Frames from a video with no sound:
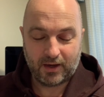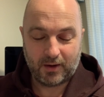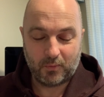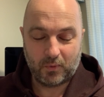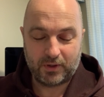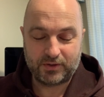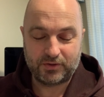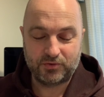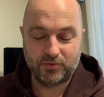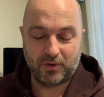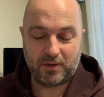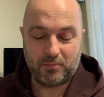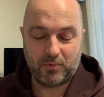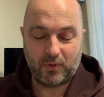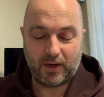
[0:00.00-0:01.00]
What is a
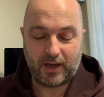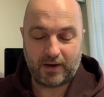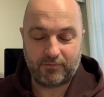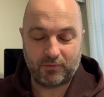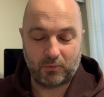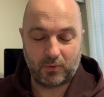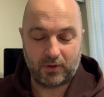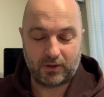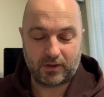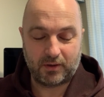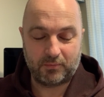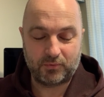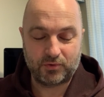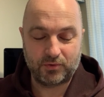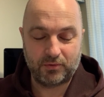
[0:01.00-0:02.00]
dream you have, or will it
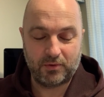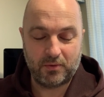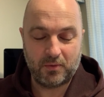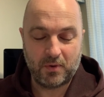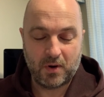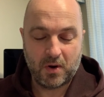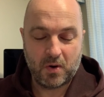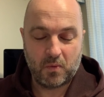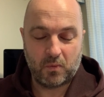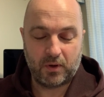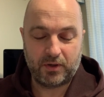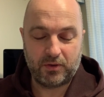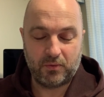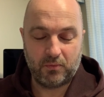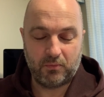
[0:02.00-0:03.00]
come true? Where
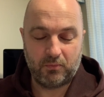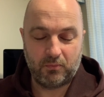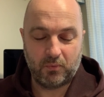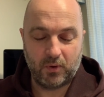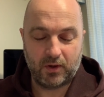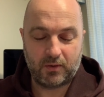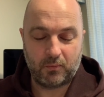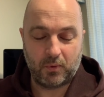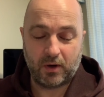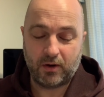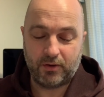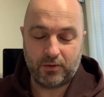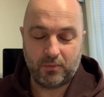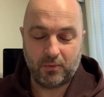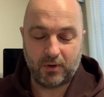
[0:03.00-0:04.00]
are
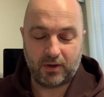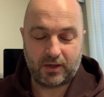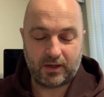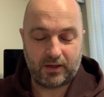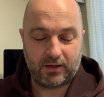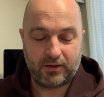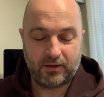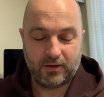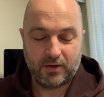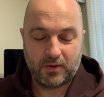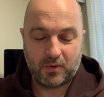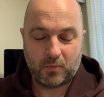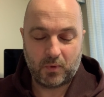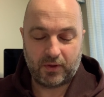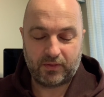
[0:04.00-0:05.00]
you working?
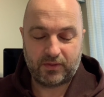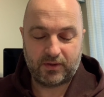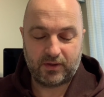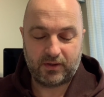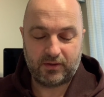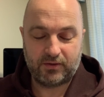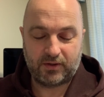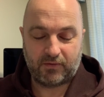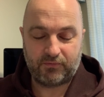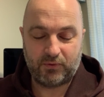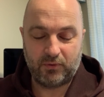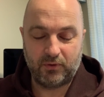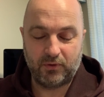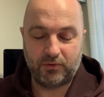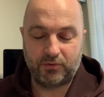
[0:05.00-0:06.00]
What things have you
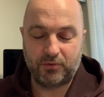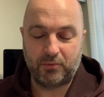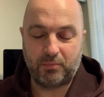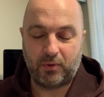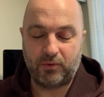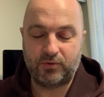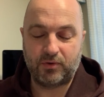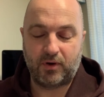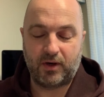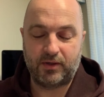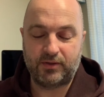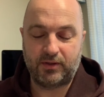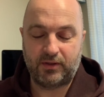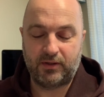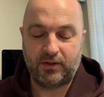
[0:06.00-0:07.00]
learned through
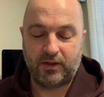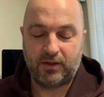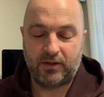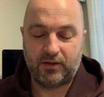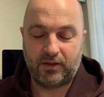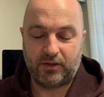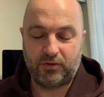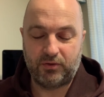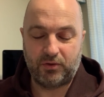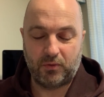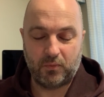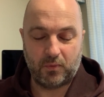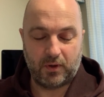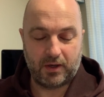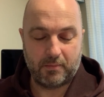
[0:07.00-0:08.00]
postcrossing that you
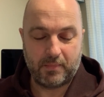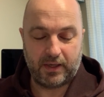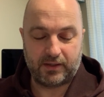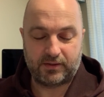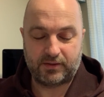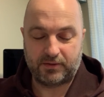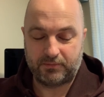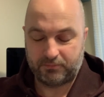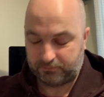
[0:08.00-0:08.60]
don't want to miss?